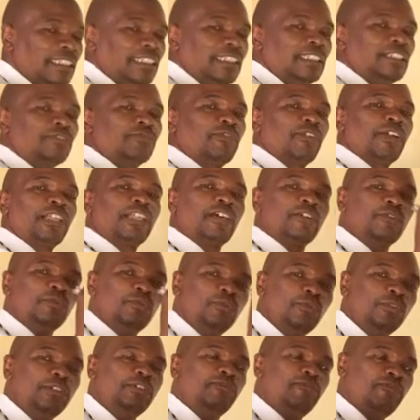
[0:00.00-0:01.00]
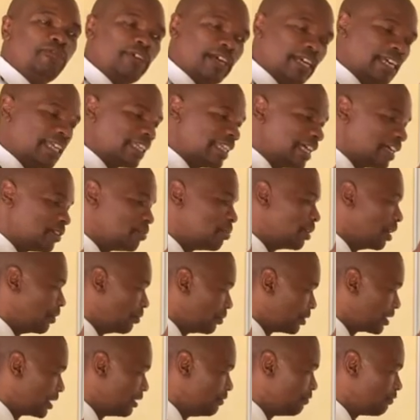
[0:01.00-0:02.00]
is for the good fur that you are
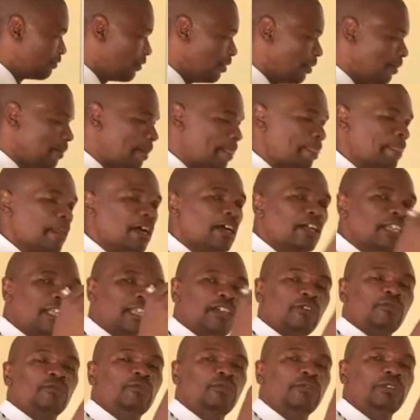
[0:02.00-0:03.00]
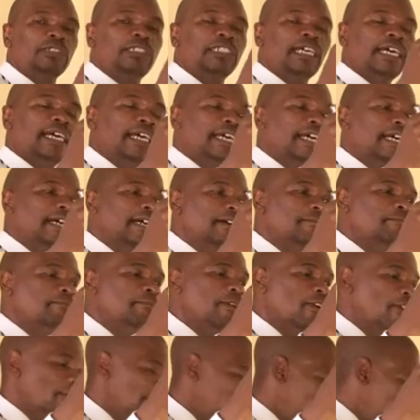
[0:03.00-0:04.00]
looking for, the good
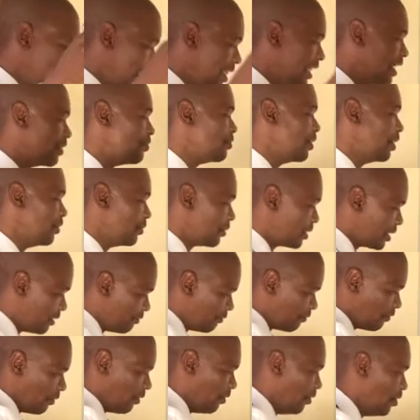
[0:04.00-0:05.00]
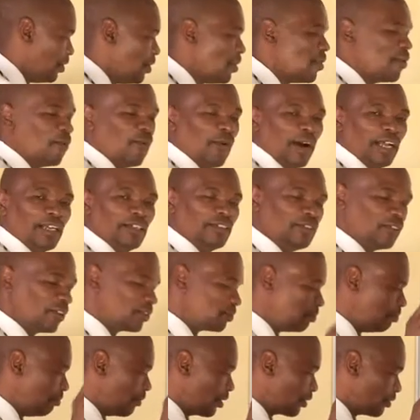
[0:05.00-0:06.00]
more hair that you are looking for, not
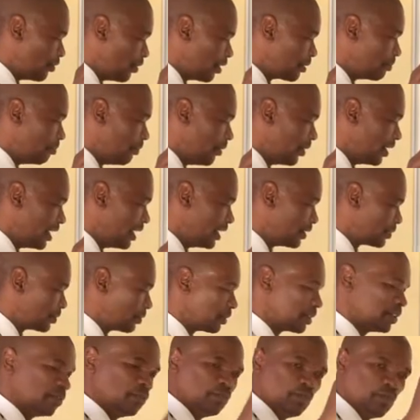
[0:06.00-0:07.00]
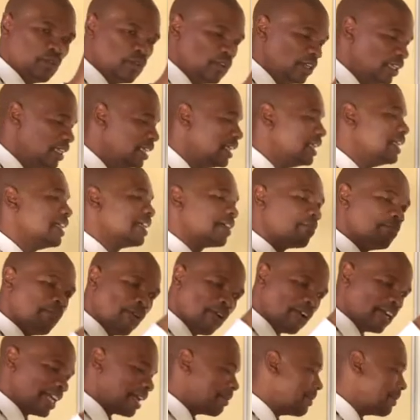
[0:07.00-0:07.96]
more hair, sorry, wool, but